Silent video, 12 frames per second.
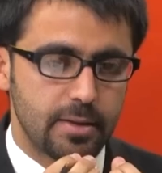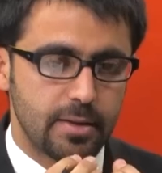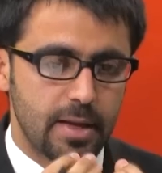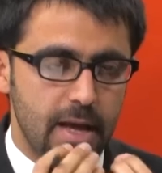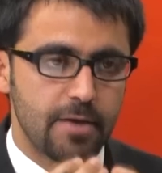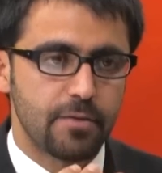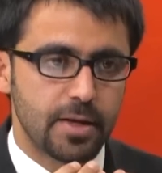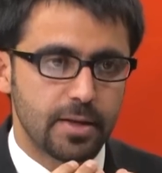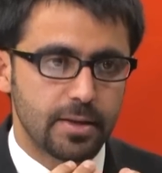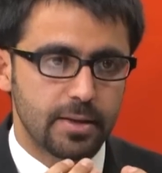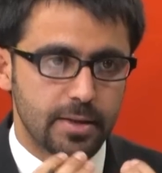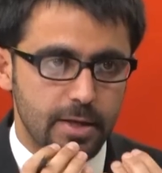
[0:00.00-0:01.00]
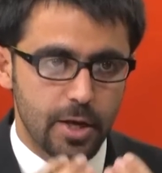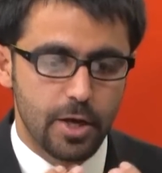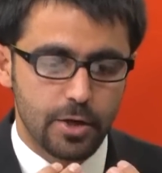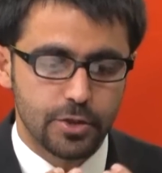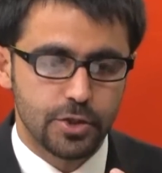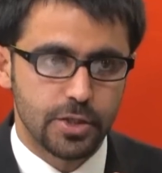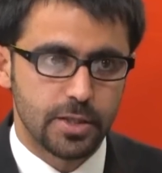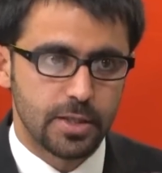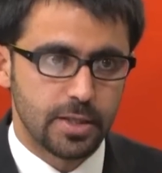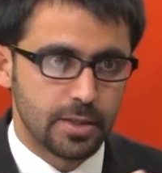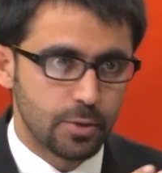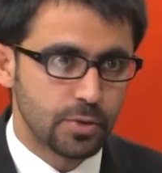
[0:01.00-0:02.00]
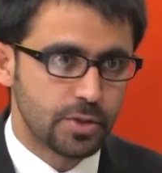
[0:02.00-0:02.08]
having KRG in good